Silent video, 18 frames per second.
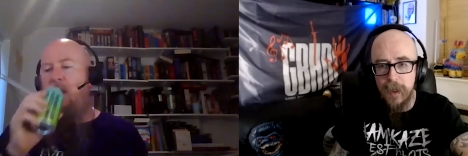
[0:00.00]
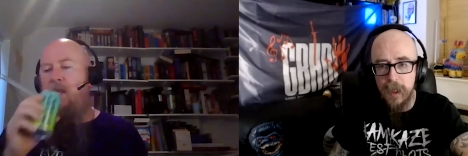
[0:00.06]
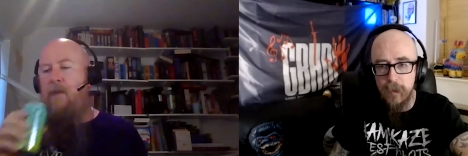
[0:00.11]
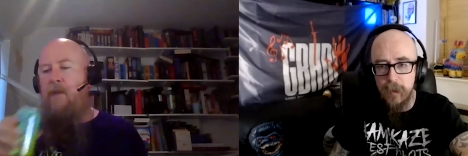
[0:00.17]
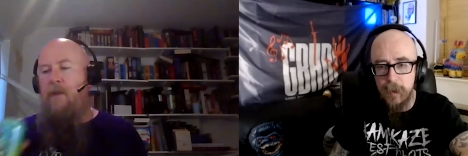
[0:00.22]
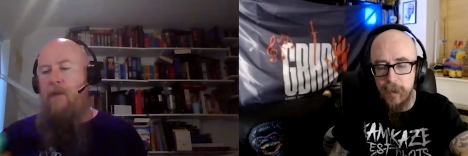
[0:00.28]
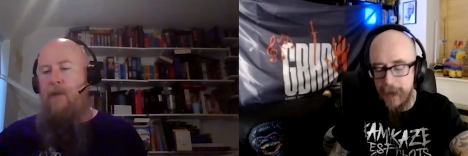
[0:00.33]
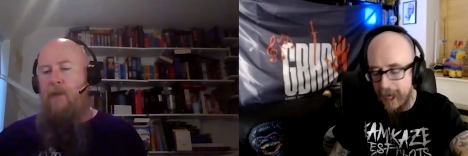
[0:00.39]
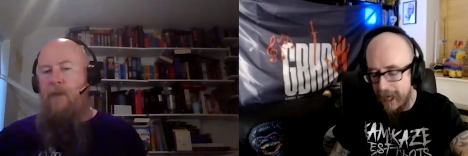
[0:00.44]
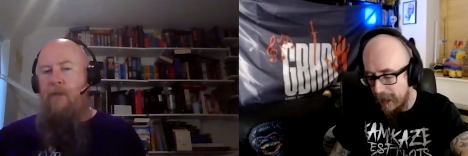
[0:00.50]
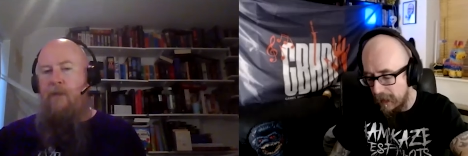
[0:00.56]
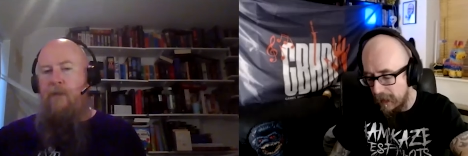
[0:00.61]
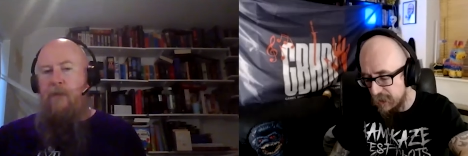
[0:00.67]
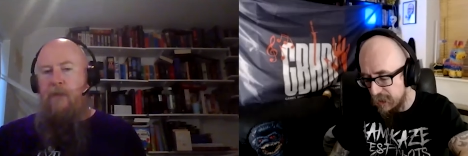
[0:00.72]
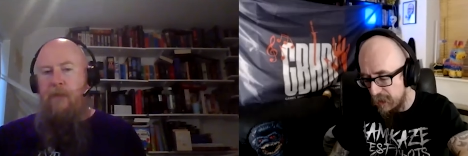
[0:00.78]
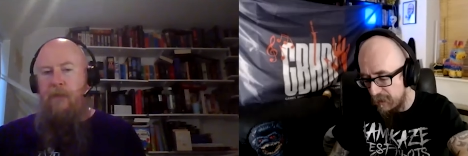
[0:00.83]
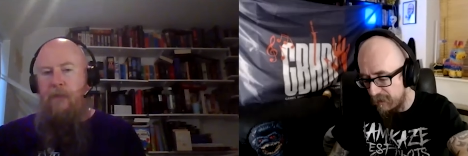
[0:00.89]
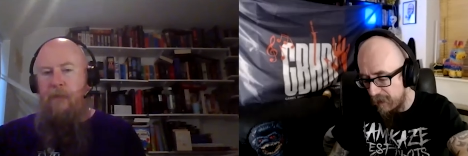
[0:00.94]
Speaker 1: what they're going to be playing
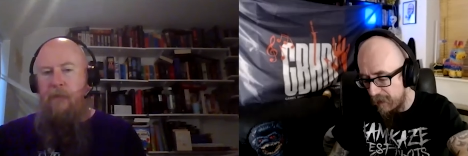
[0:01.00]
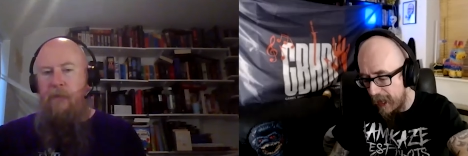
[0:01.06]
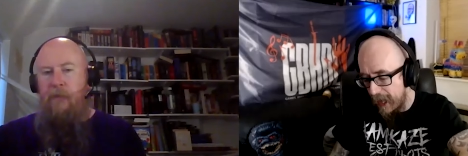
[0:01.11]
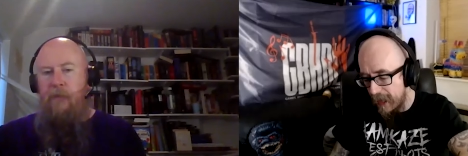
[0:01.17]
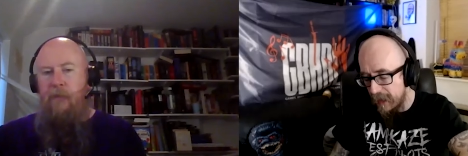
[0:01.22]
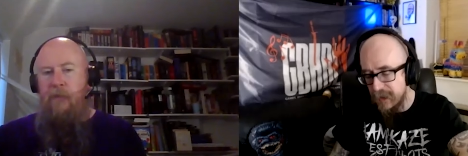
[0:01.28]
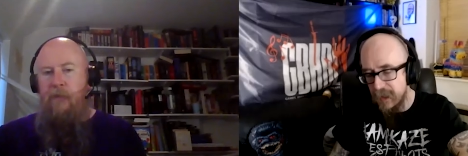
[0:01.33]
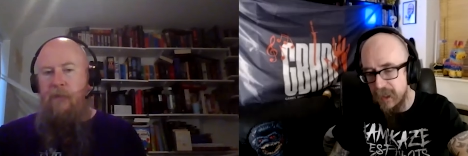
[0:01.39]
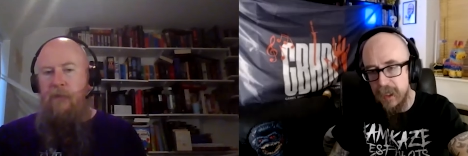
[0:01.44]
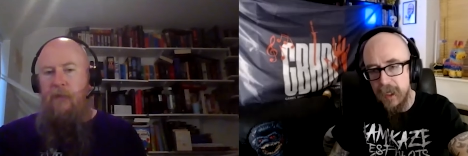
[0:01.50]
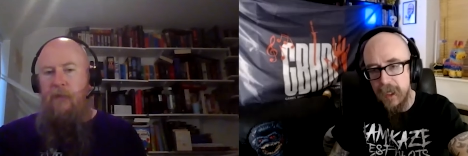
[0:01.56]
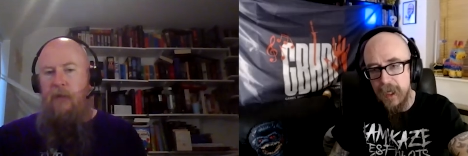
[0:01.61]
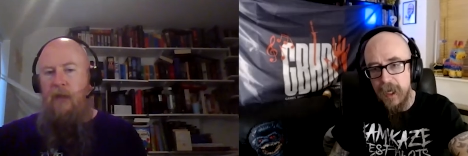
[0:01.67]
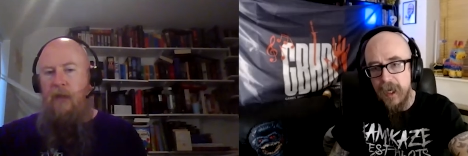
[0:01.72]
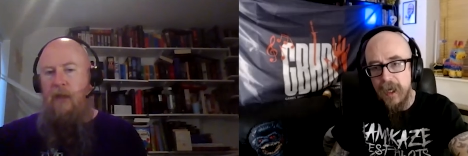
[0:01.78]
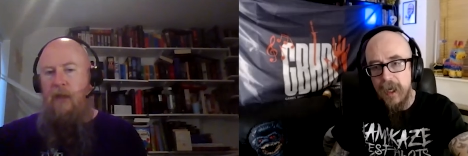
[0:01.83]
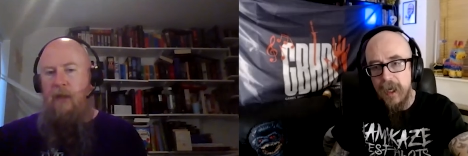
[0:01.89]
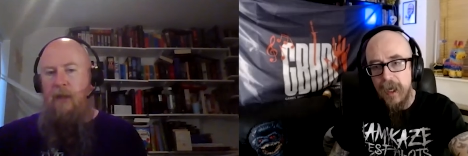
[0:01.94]
and stuff like that.
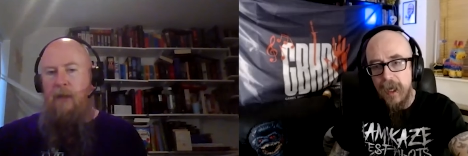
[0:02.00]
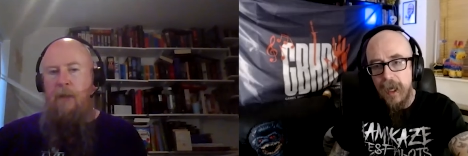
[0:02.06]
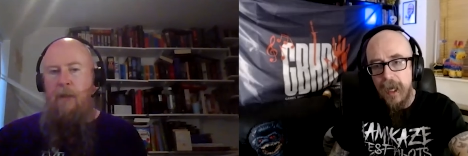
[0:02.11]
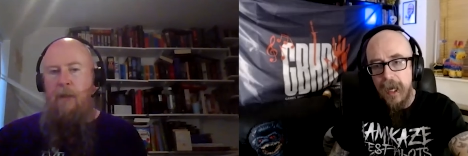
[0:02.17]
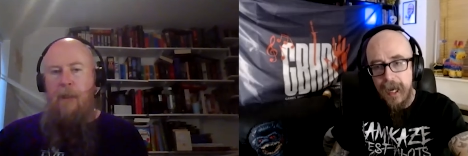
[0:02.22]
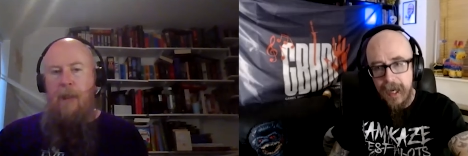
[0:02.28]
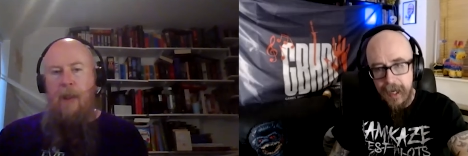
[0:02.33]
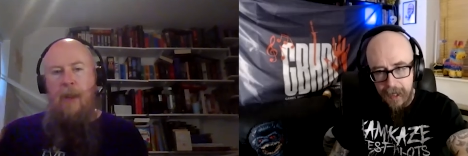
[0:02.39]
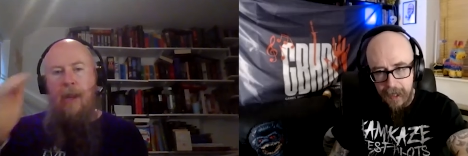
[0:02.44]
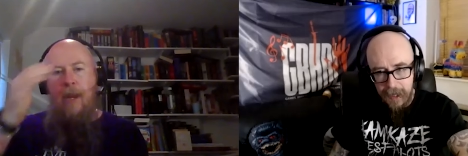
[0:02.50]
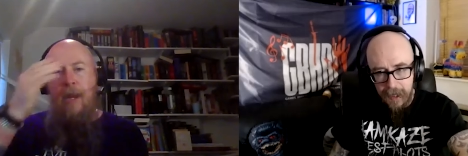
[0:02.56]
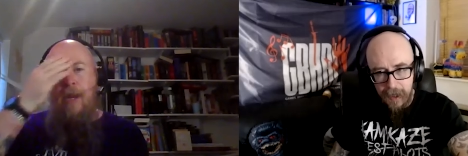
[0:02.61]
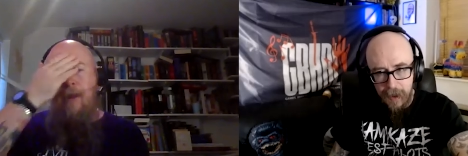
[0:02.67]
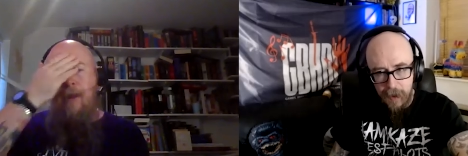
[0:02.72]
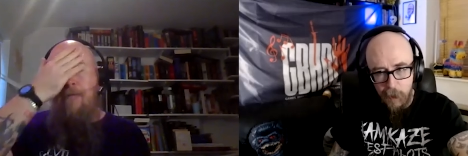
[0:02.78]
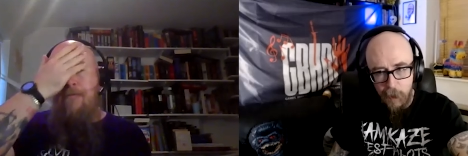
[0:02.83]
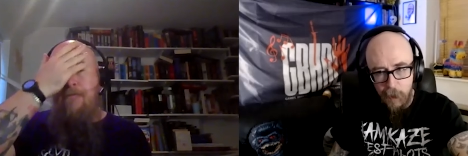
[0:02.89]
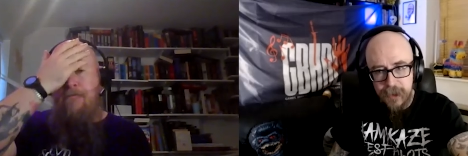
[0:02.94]

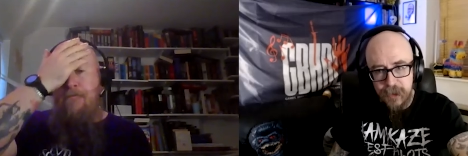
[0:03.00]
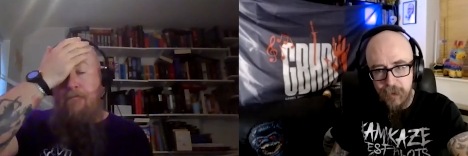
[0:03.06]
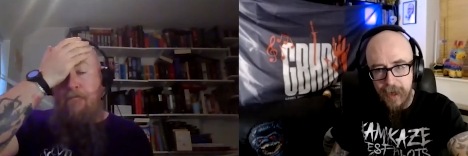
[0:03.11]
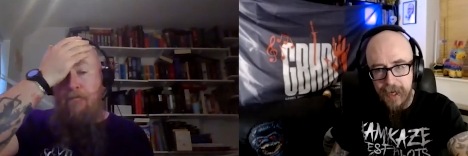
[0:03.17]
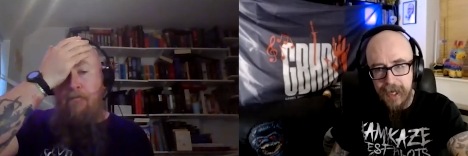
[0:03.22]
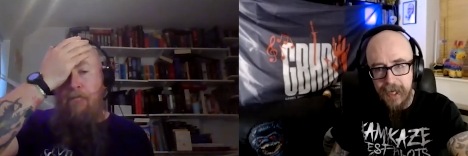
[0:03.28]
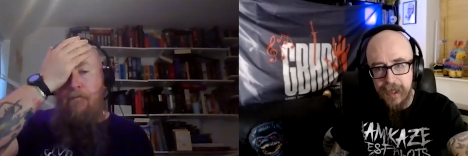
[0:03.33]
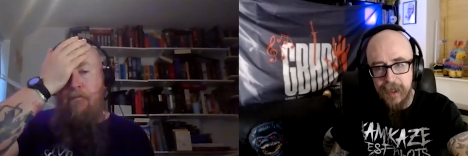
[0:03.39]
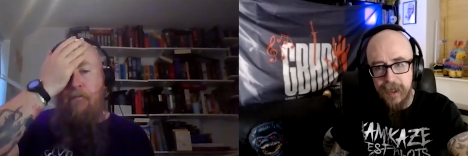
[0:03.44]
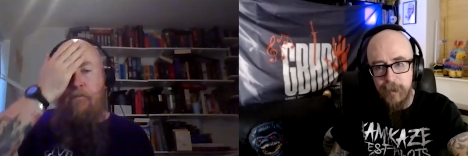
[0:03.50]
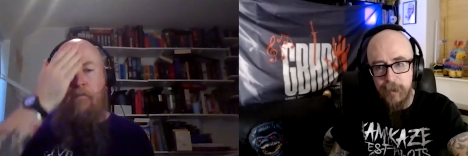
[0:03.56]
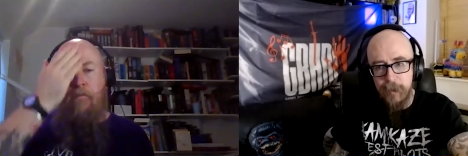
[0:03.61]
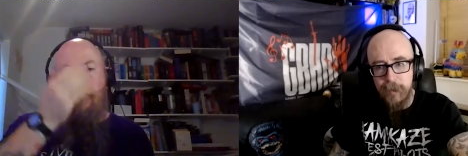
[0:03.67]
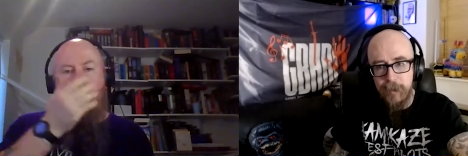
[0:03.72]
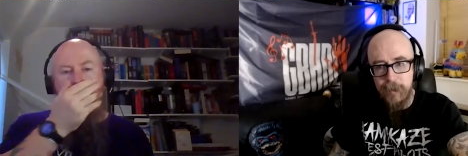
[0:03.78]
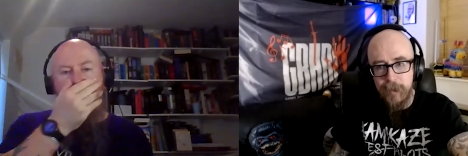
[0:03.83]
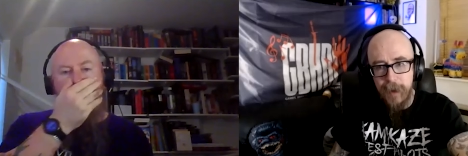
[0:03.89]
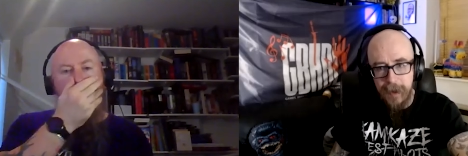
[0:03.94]
Where do you reckon
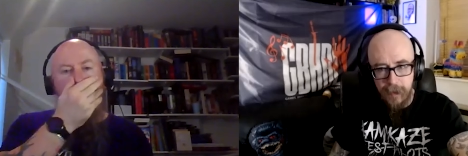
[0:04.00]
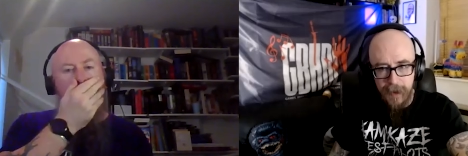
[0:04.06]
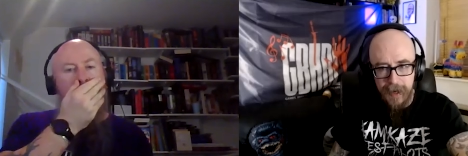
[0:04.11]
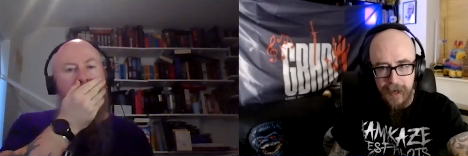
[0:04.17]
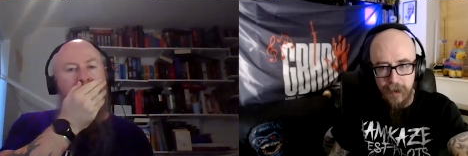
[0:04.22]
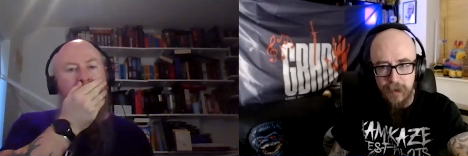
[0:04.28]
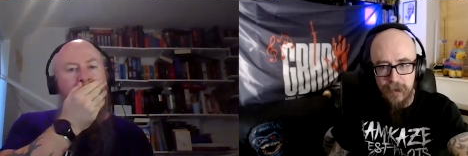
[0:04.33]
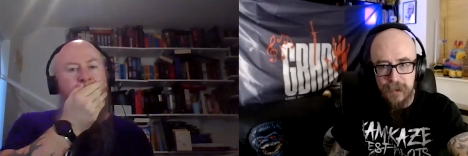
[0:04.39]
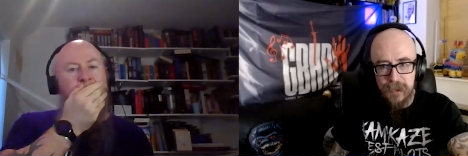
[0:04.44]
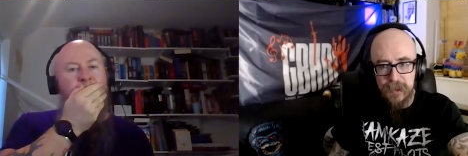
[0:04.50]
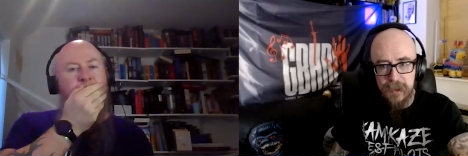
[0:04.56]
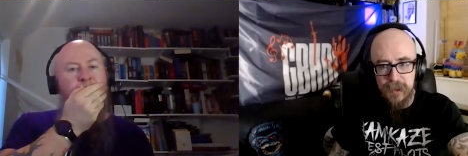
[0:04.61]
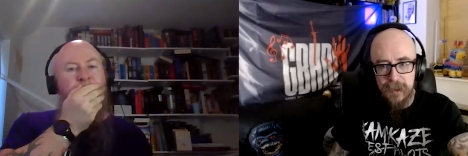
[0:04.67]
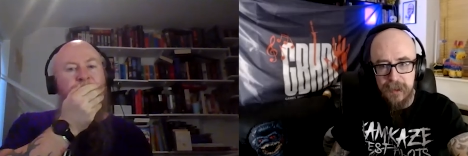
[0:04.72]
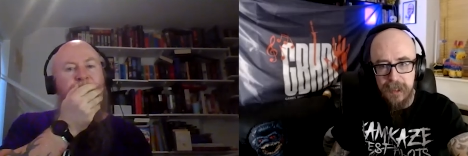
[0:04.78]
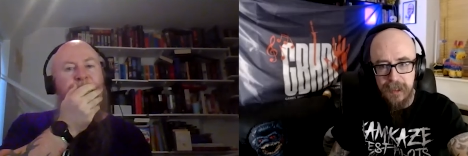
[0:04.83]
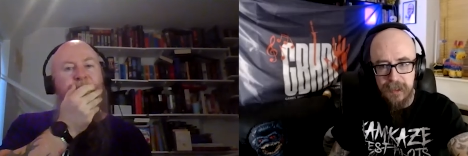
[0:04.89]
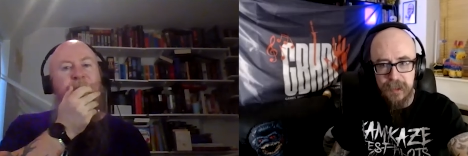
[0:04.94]
Baby Metal's
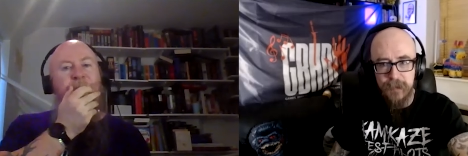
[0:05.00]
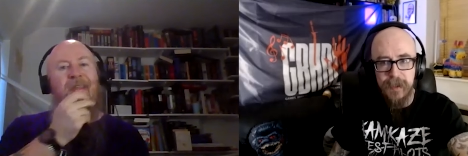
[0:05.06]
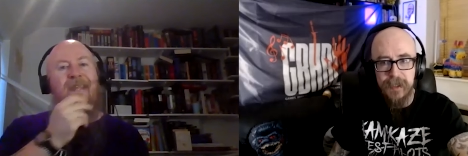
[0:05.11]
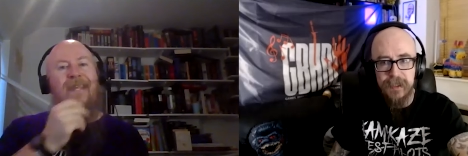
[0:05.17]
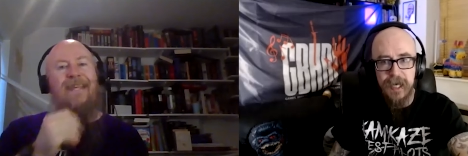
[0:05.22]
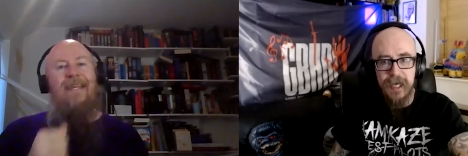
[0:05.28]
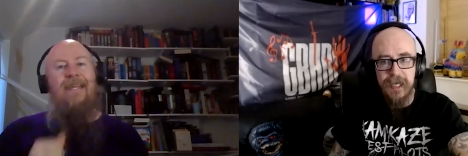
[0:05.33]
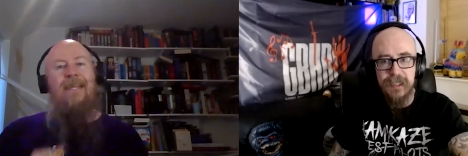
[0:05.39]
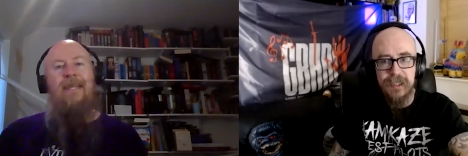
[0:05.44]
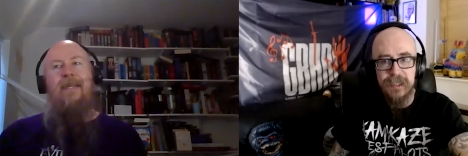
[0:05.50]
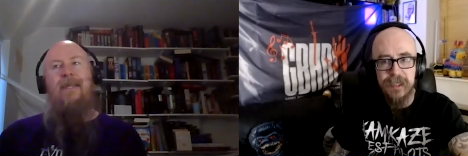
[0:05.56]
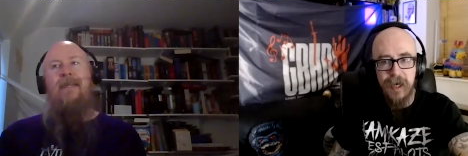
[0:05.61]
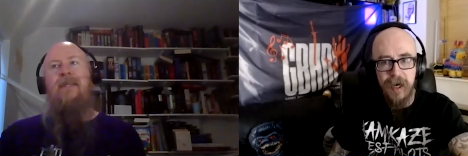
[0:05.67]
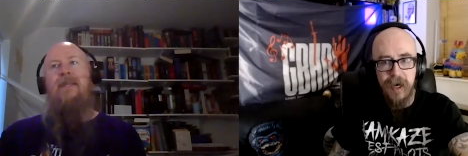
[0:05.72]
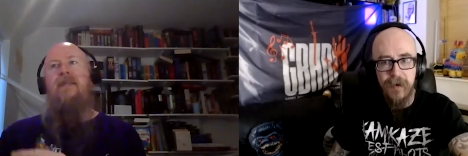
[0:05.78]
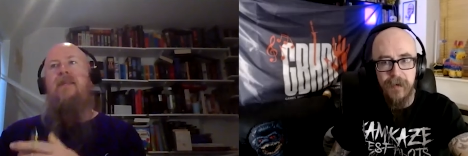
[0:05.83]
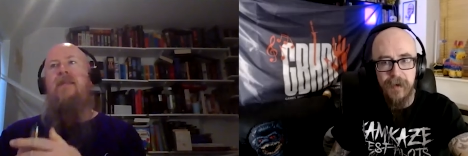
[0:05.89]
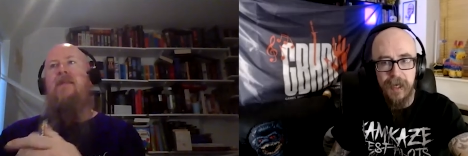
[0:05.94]
intimate dates
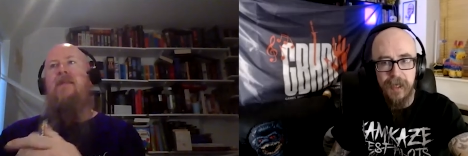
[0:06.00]
are